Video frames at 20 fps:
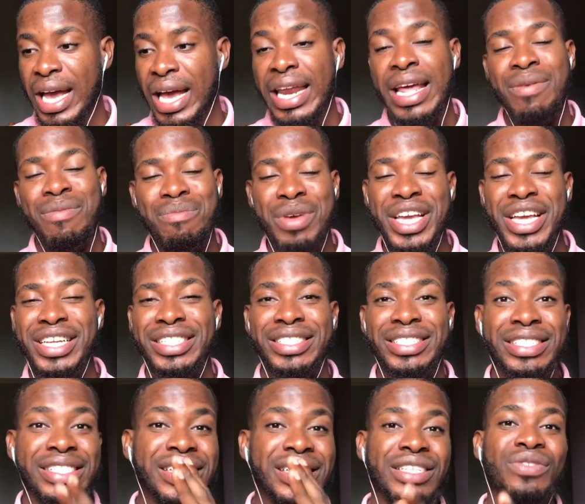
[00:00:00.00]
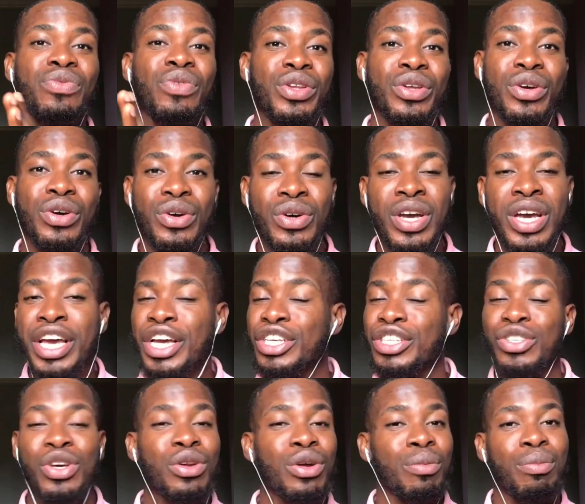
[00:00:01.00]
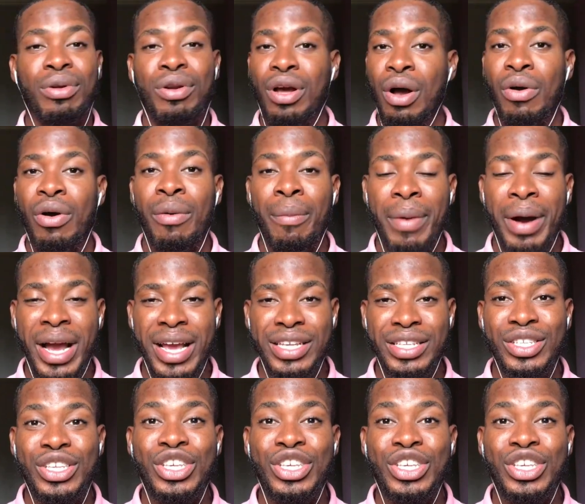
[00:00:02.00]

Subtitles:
and I mean this video is gonna blow our minds,